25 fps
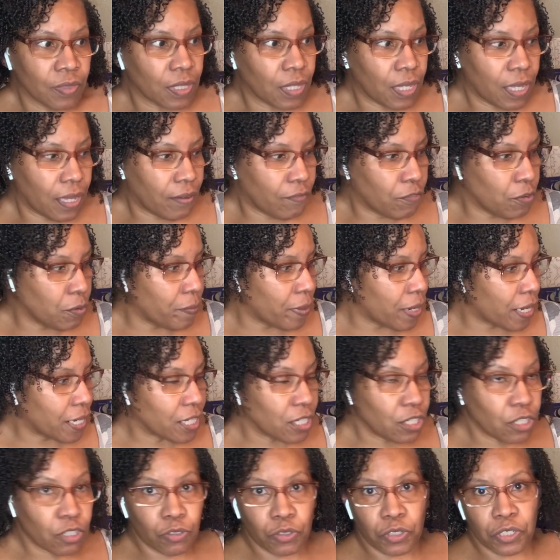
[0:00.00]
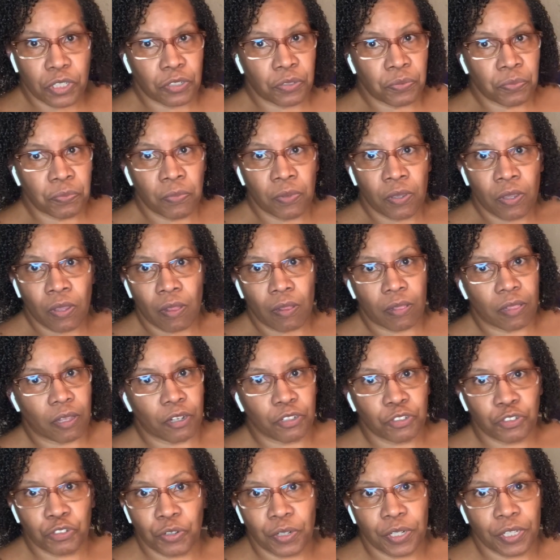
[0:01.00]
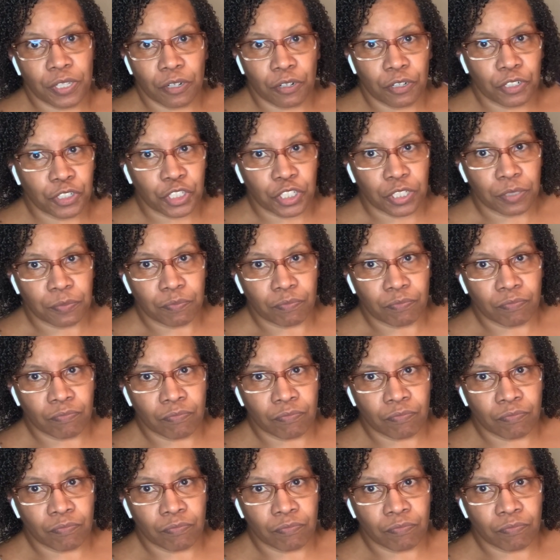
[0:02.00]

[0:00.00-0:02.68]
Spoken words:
Everybody uses laundry detergent.